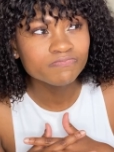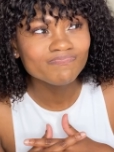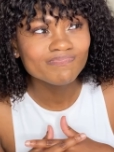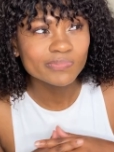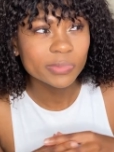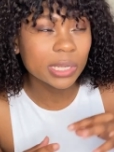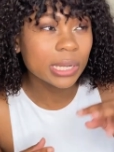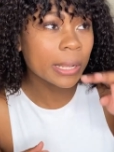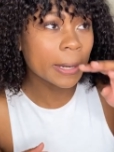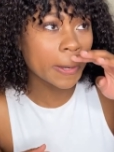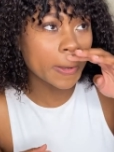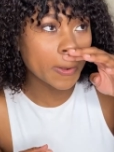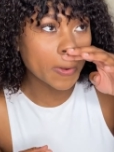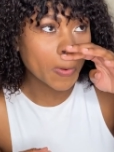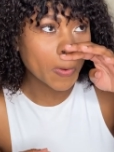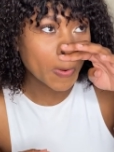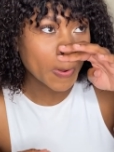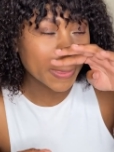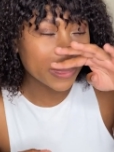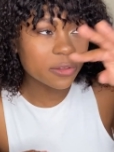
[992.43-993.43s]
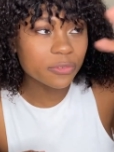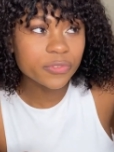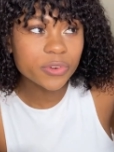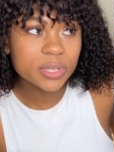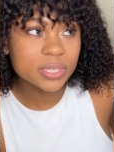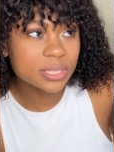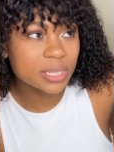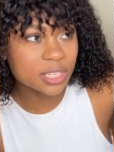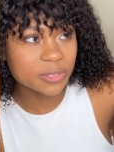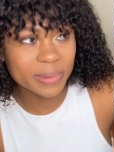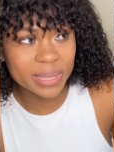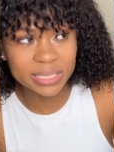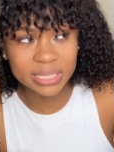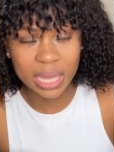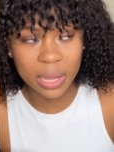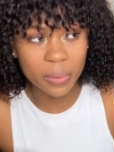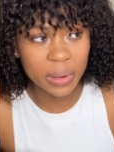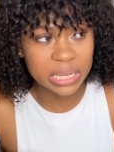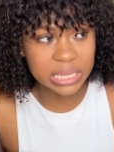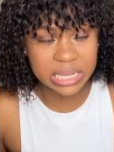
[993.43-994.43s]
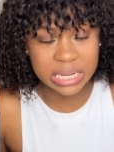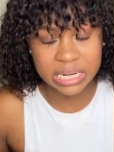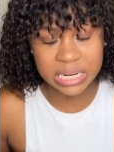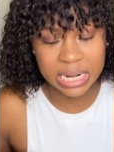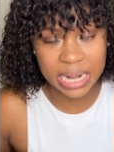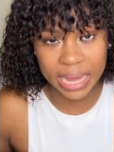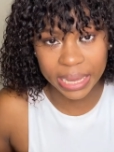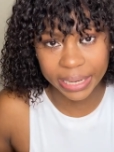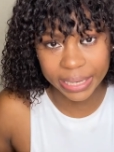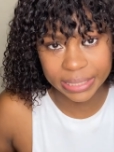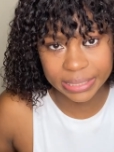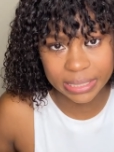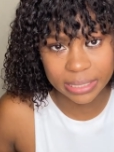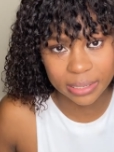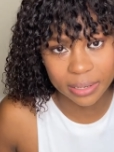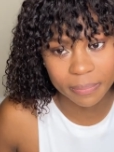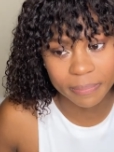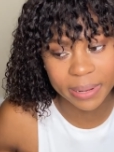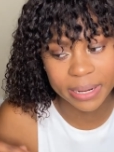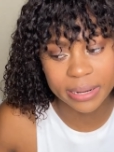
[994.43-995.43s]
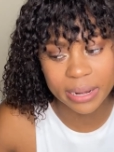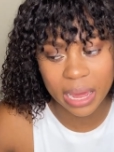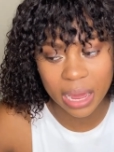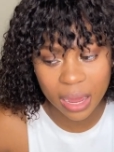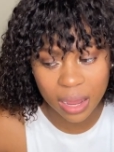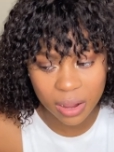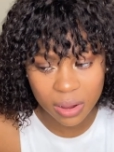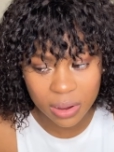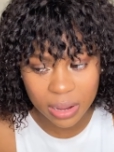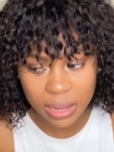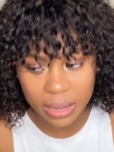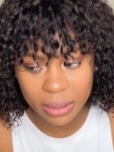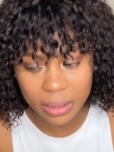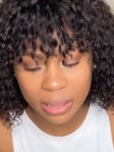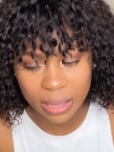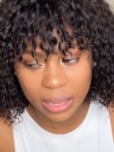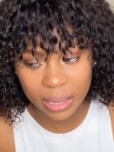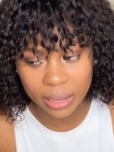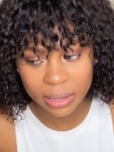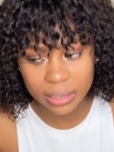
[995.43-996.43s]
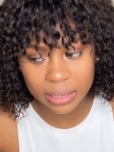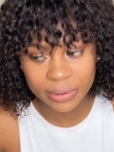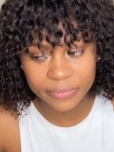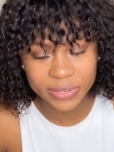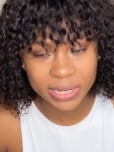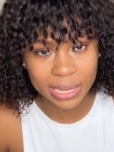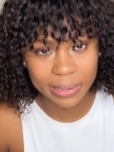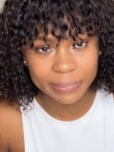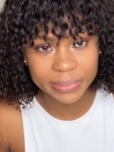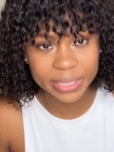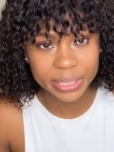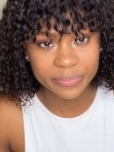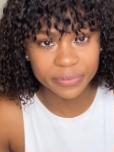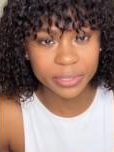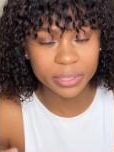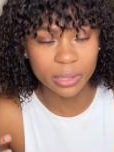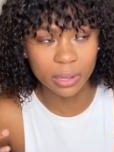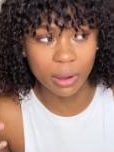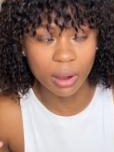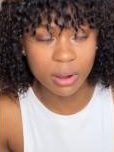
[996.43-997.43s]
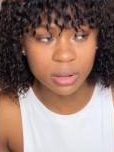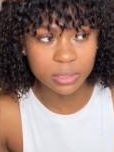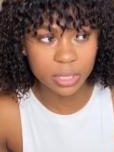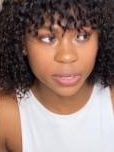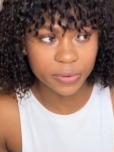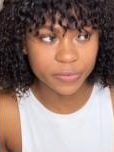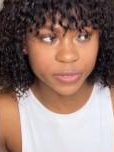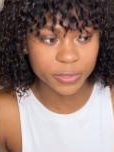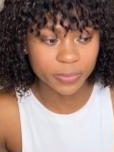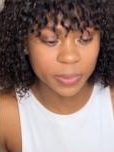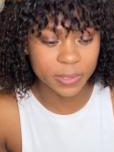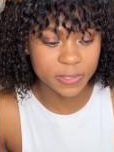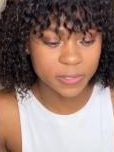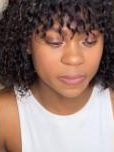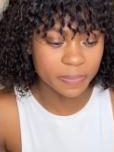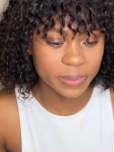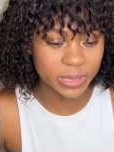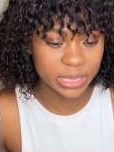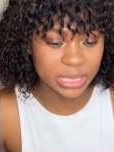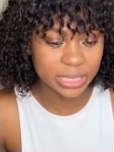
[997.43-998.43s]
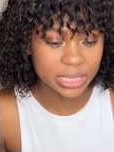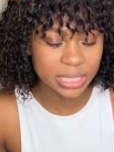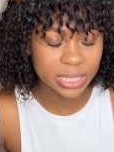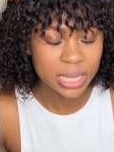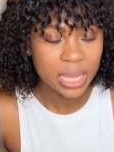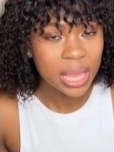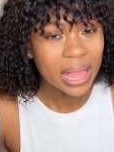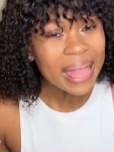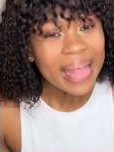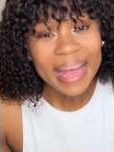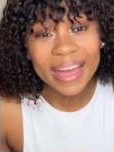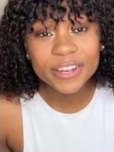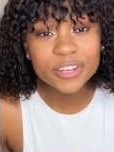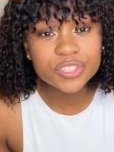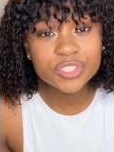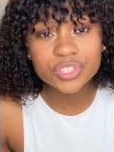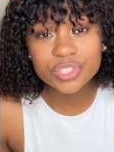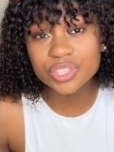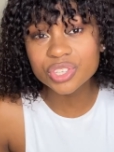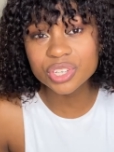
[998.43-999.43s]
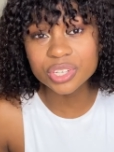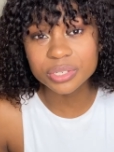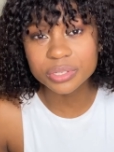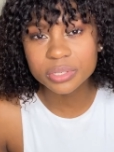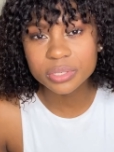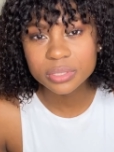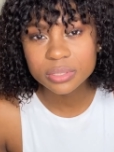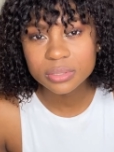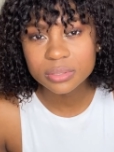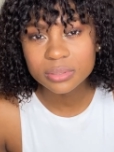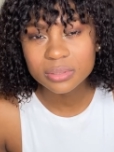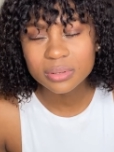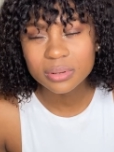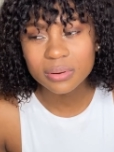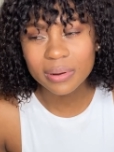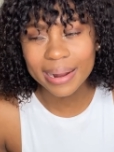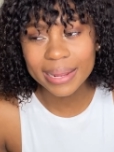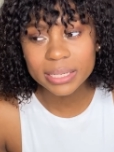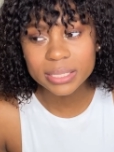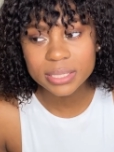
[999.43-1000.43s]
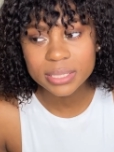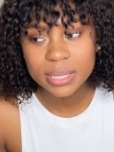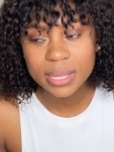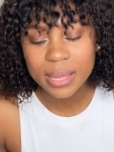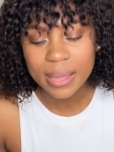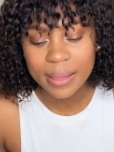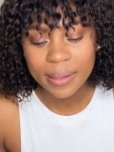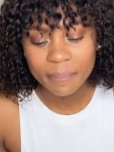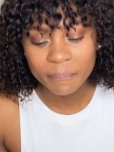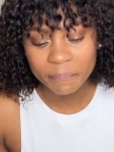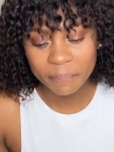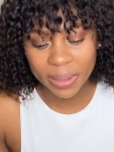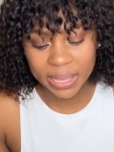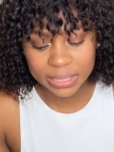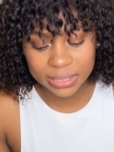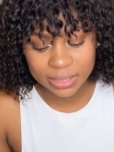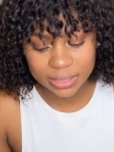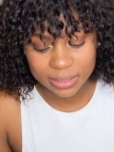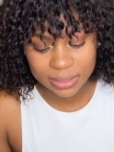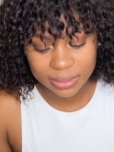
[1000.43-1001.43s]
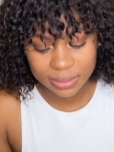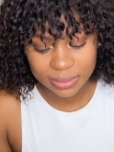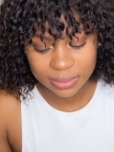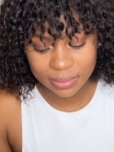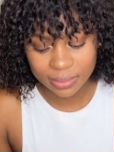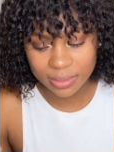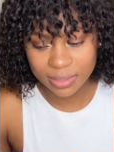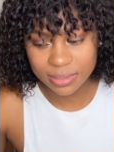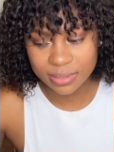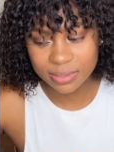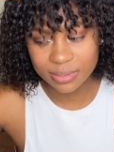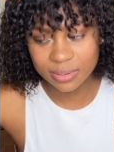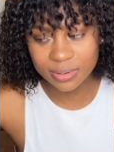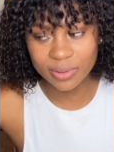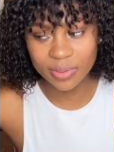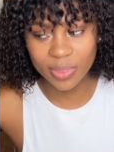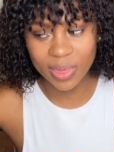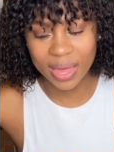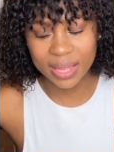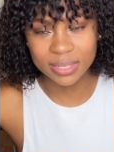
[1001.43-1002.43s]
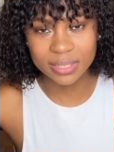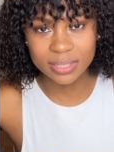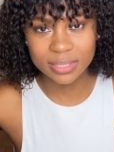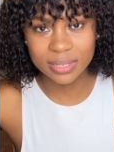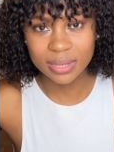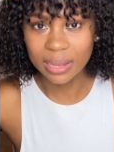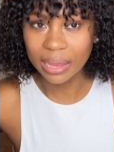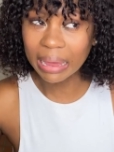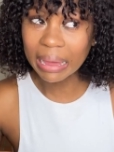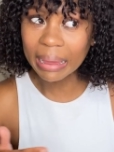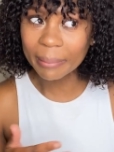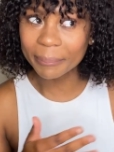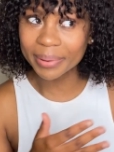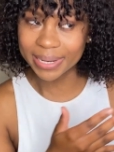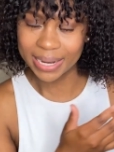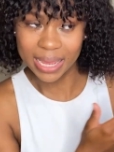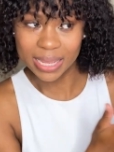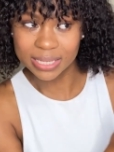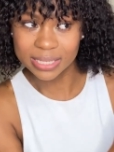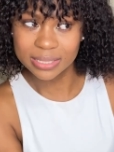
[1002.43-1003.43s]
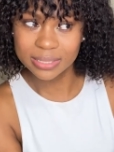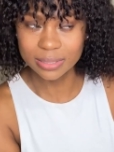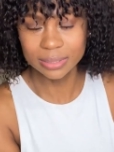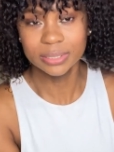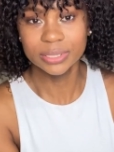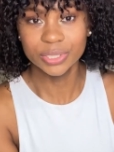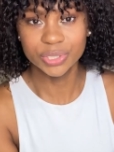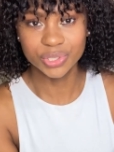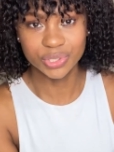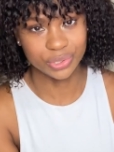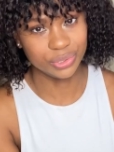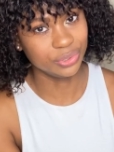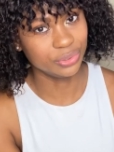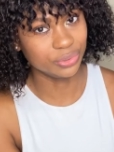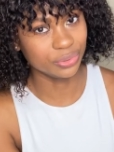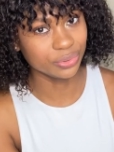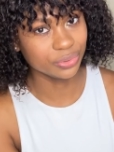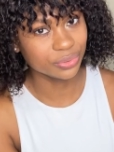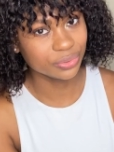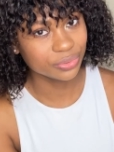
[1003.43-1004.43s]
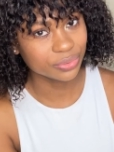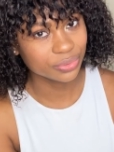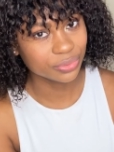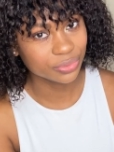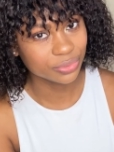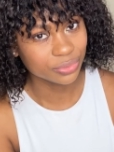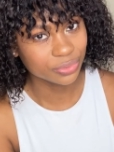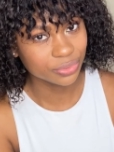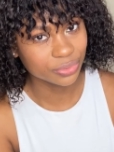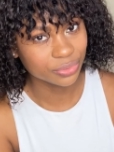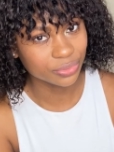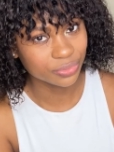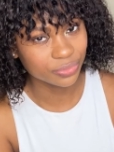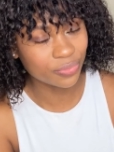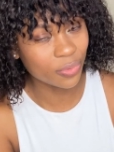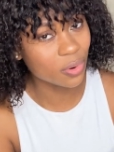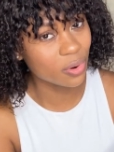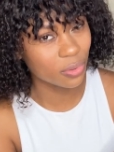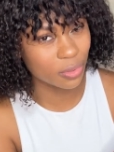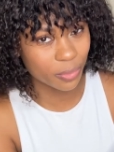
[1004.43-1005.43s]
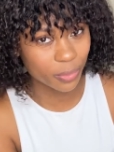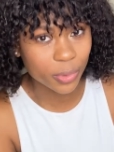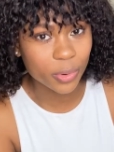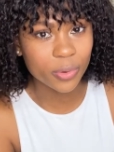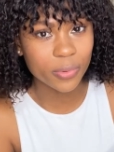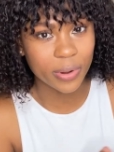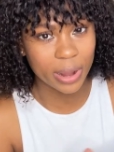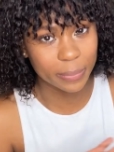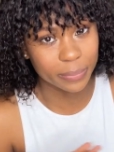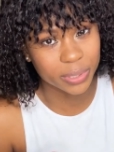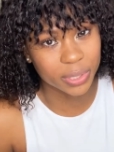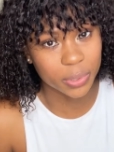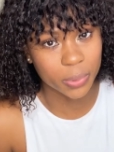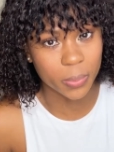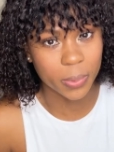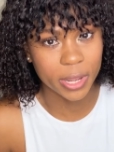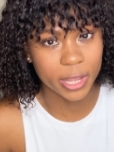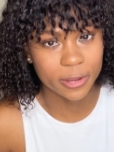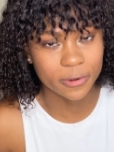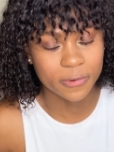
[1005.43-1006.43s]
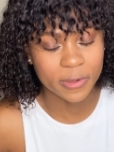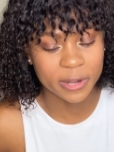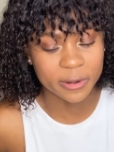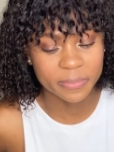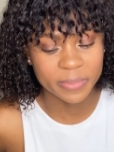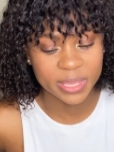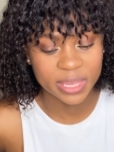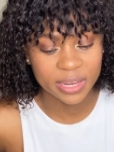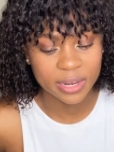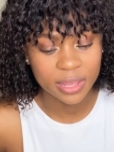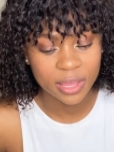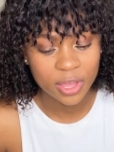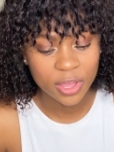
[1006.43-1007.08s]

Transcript: Well, I don't know. The first 6 months I wasn't and I hated it, but now I feel like I'm given a whole lot of responsibility and it's good, right? But there's still that, but I still need to follow the program in a way, you know what I mean?